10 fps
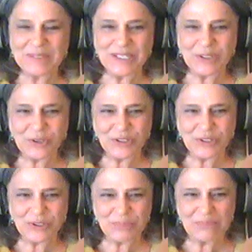
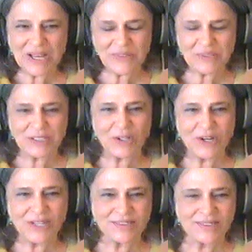your
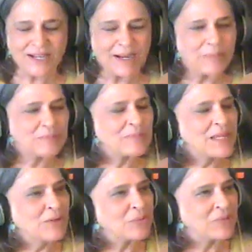mother-in-law's
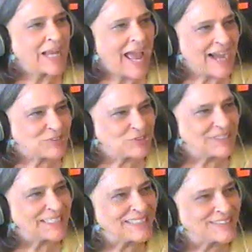
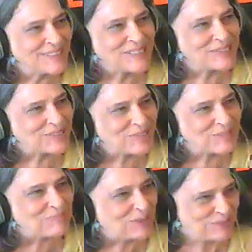reaction is
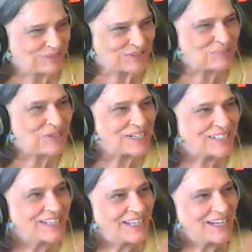the perfect one.
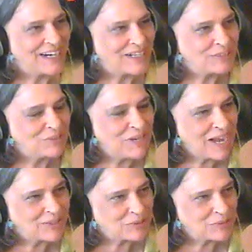You
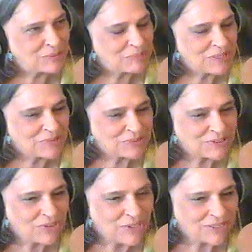got your
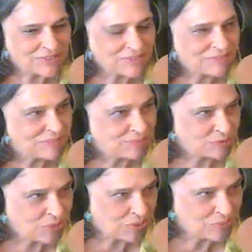mother-in-law
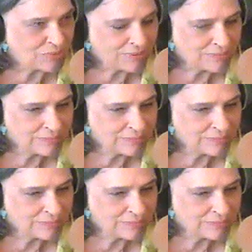stoned,